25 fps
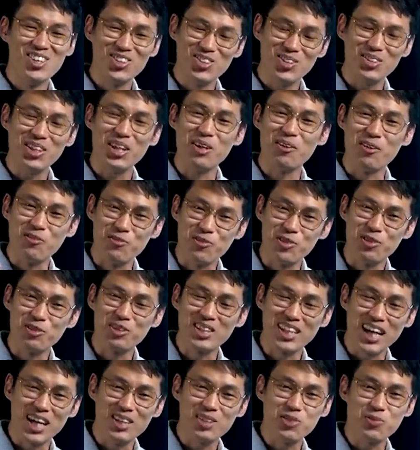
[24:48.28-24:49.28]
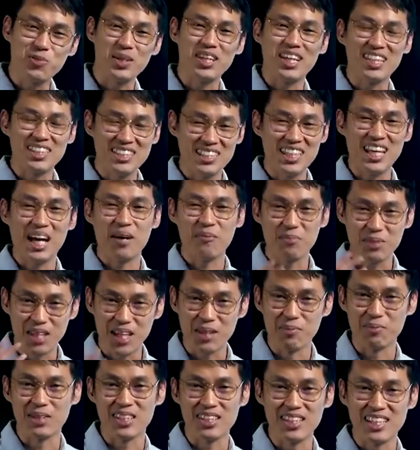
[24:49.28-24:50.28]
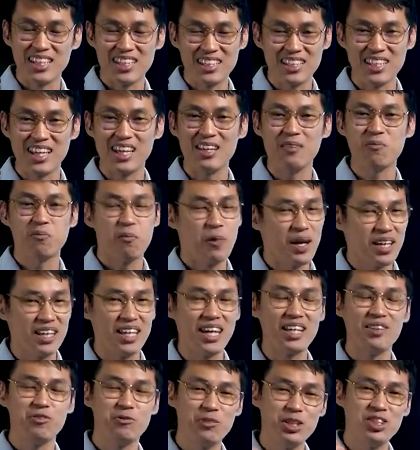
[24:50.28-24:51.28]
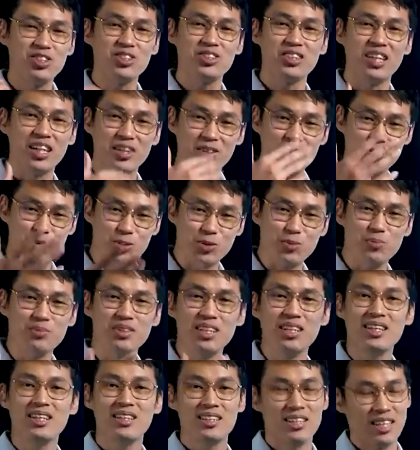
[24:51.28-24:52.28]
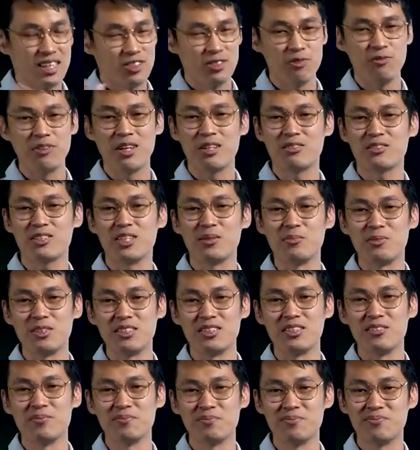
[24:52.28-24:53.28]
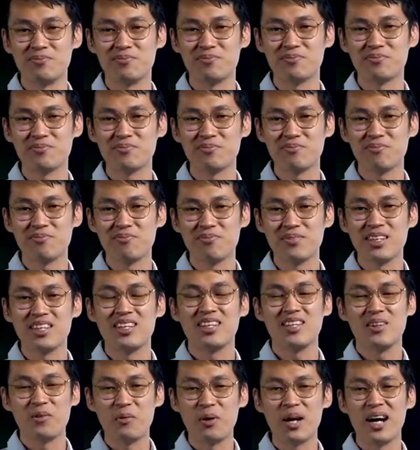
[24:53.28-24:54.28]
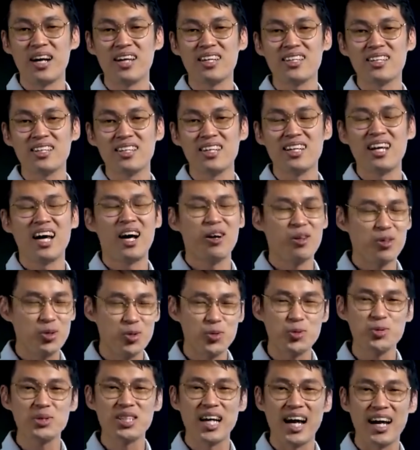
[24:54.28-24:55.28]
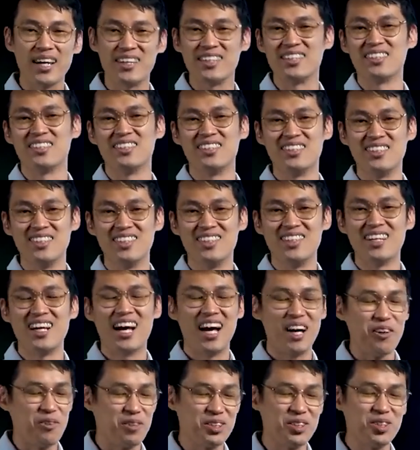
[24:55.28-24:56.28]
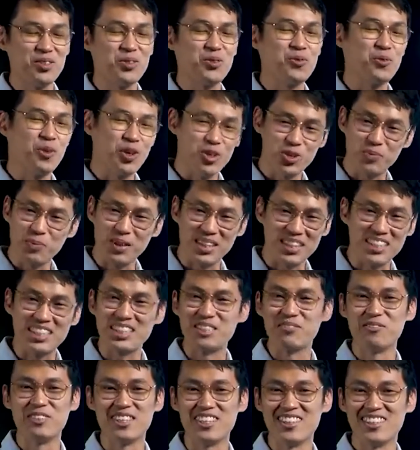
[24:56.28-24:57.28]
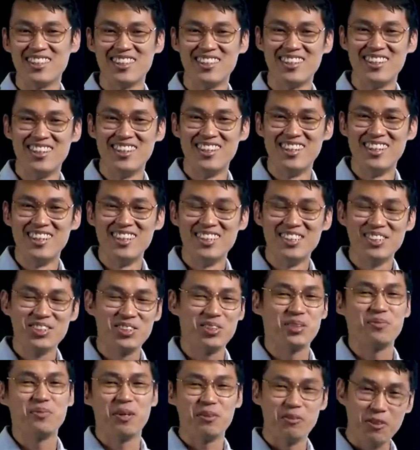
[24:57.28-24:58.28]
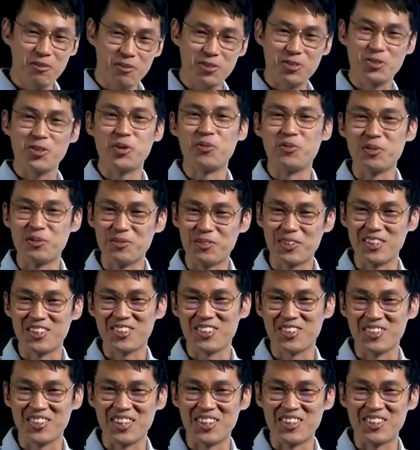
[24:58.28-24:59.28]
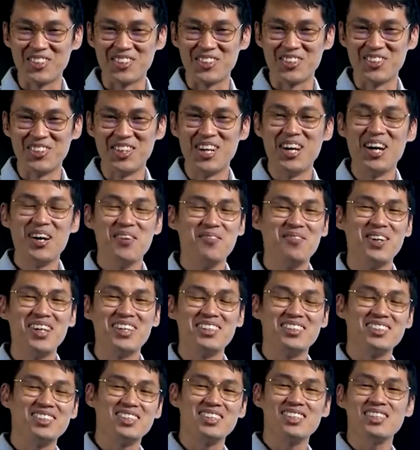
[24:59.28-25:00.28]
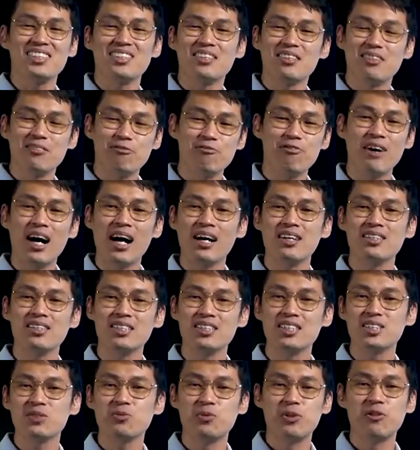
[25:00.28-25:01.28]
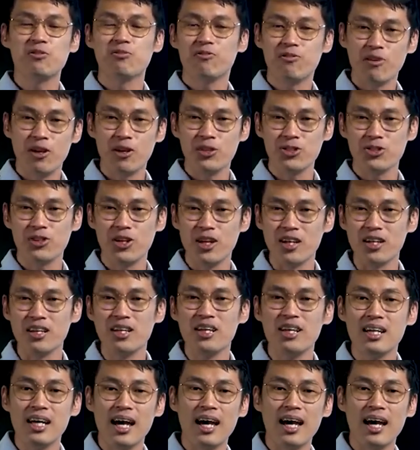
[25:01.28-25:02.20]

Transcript: So there were a few times when I said I'm coming. In the end, when I reached their room, they actually fell asleep already. Why? I was too tired. I wanted to watch my TV. So my wife will scold me because of that also. But you see, fathers will fall short.